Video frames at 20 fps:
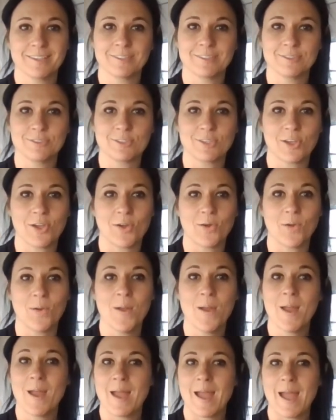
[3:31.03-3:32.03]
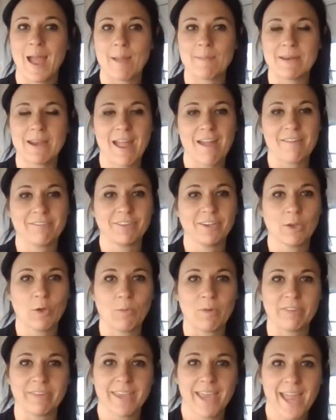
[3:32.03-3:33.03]
So I'm going to have to go
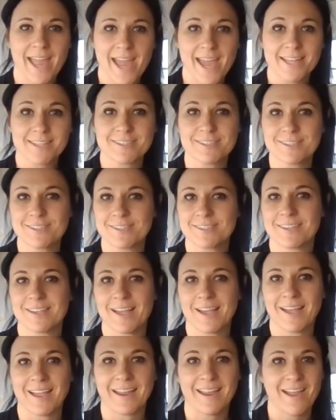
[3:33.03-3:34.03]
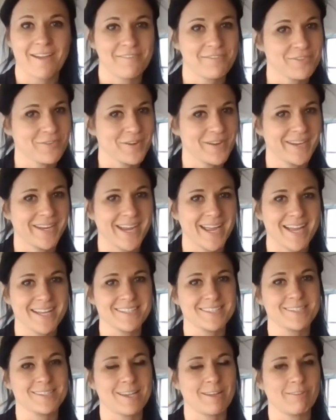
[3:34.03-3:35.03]
with cats. I have three
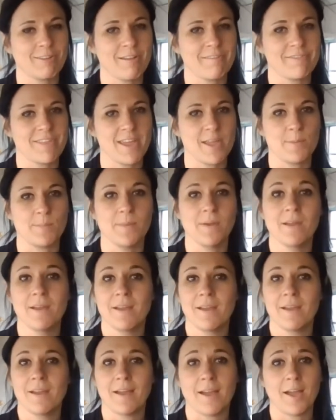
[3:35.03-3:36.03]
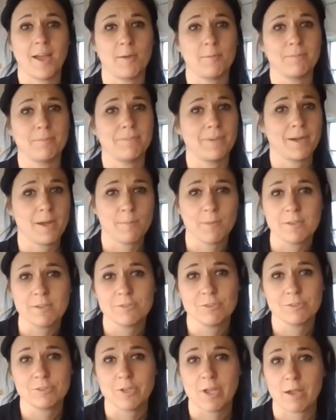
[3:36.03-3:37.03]
cats. I love them. But I'm
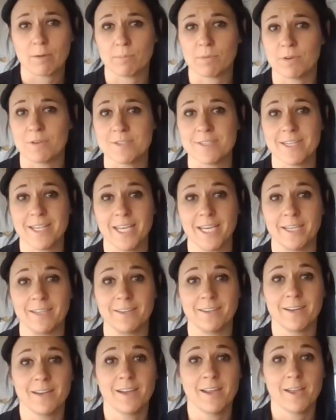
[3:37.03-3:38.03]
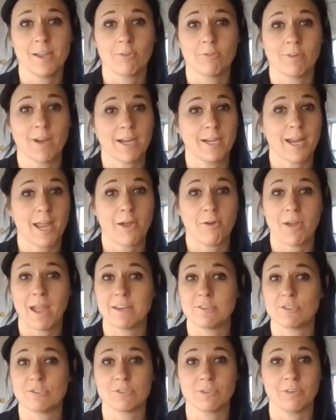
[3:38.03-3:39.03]
also a dog person. Right now,
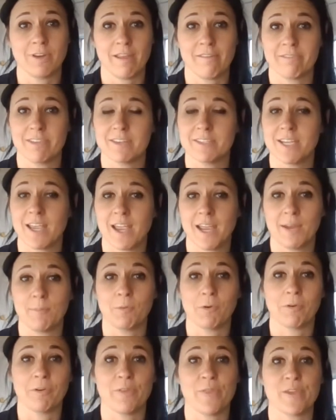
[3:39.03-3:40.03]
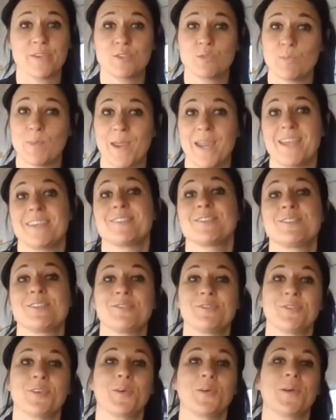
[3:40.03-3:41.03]
I just don't have the time or the space
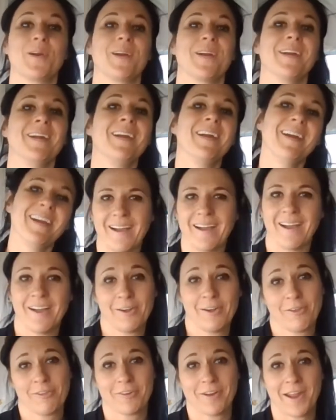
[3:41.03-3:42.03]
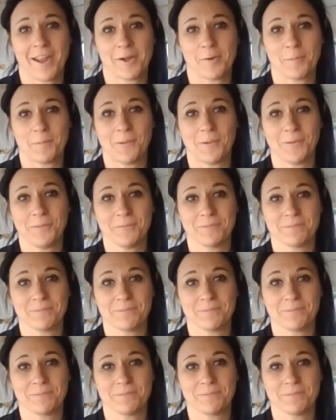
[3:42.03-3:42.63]
for another animal.